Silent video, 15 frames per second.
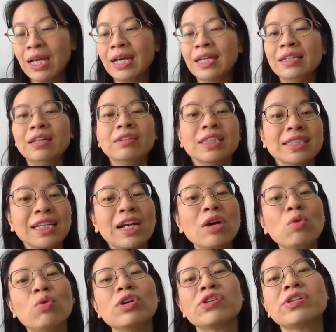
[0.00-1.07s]
Now the
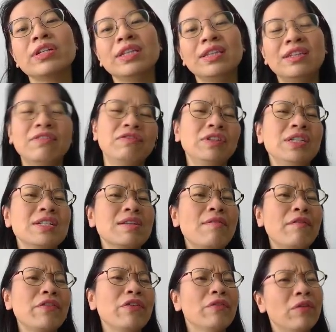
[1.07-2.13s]
second question, definitely
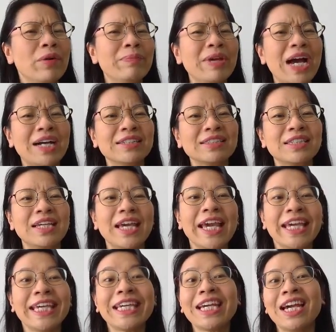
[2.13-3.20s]
some of you will be asking,
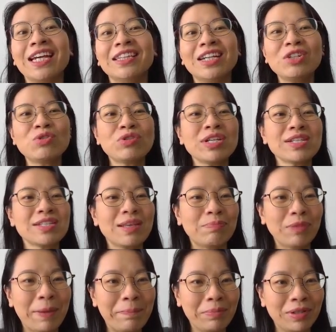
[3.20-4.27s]
hey, can I trade
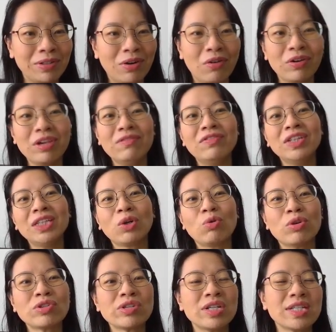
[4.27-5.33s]
September? Or even the
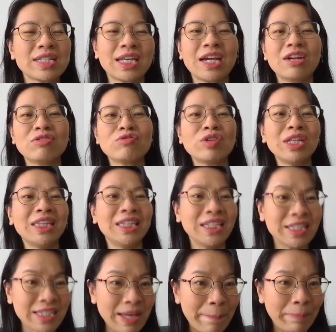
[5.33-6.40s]
question is, can I trade
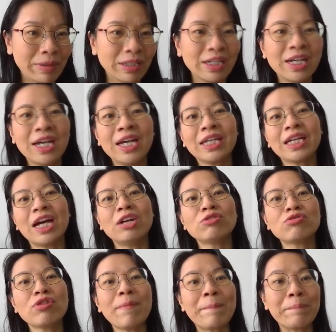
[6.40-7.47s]
December? Can I
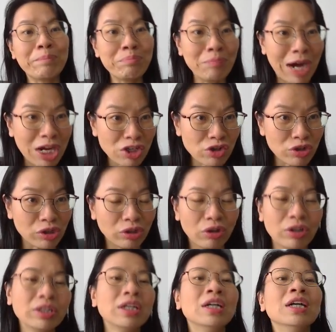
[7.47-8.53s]
trade March or
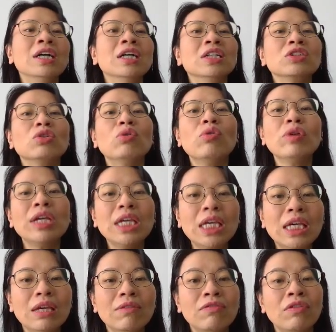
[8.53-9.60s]
not? So
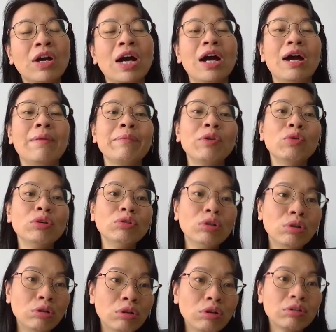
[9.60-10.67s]
if I'm going to
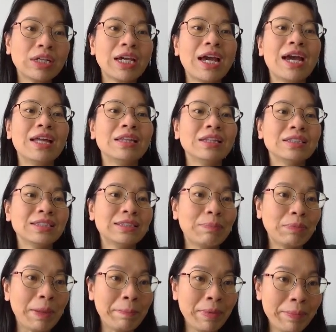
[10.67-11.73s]
look at
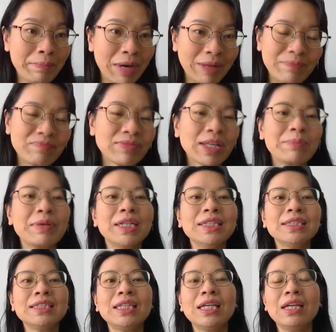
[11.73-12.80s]
September month,
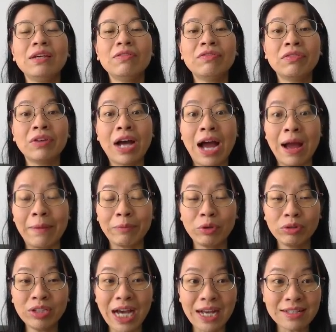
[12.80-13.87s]
because if I'm
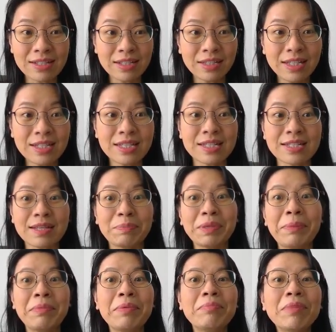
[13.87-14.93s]
going to answer this in
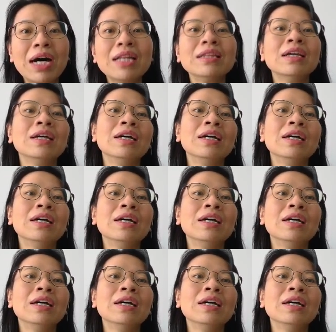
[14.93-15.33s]
September month,